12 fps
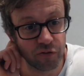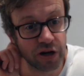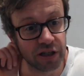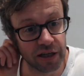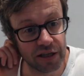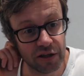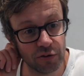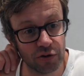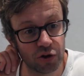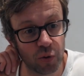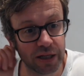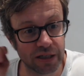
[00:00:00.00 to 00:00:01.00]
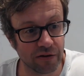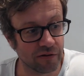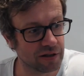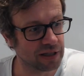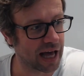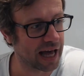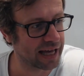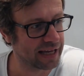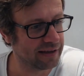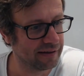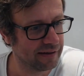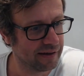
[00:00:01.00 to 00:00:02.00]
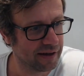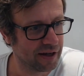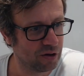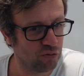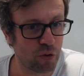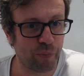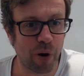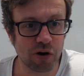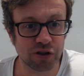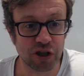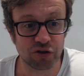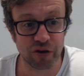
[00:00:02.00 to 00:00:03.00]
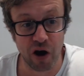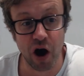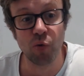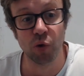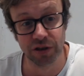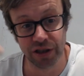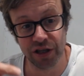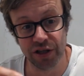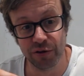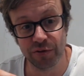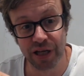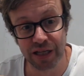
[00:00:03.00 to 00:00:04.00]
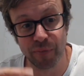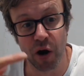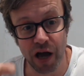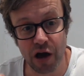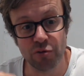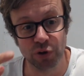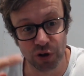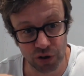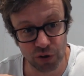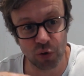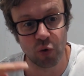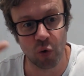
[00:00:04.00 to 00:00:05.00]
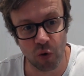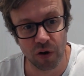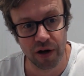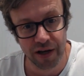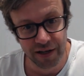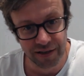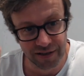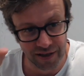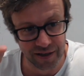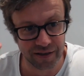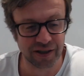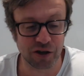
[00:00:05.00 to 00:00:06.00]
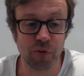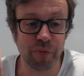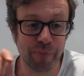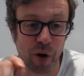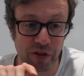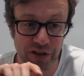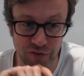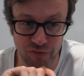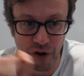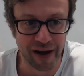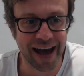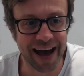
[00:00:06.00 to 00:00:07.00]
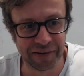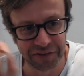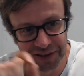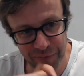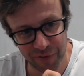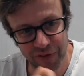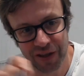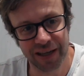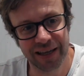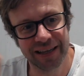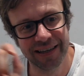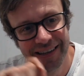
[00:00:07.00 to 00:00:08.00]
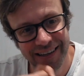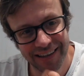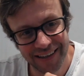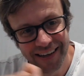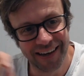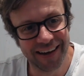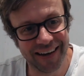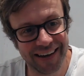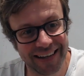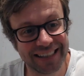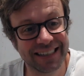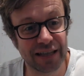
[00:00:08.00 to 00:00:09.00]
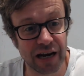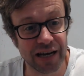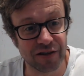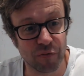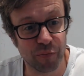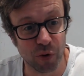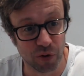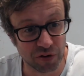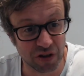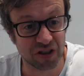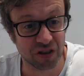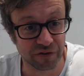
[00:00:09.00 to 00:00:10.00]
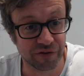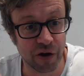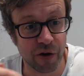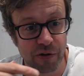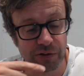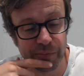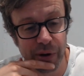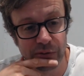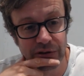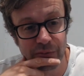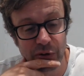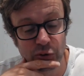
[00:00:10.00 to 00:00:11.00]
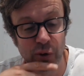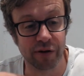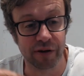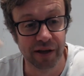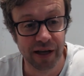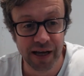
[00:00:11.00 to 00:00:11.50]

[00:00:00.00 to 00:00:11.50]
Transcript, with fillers: I originally used Twitter as a repository. I wanted to use it as my own store. Right. So I couldn't be bothered to write out some of the uh, studies from books. I just took photos and posted them on Twitter.